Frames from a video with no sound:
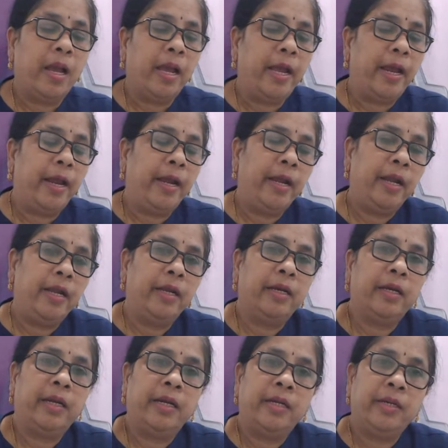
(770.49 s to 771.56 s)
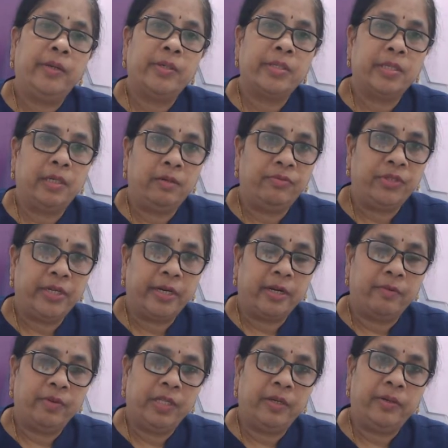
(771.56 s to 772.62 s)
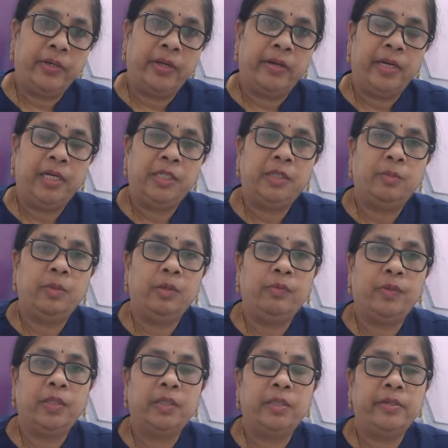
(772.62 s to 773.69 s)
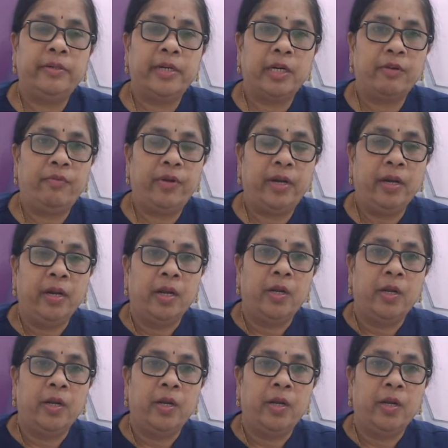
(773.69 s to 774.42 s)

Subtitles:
and get yourself checked whether you are eligible for the drug free.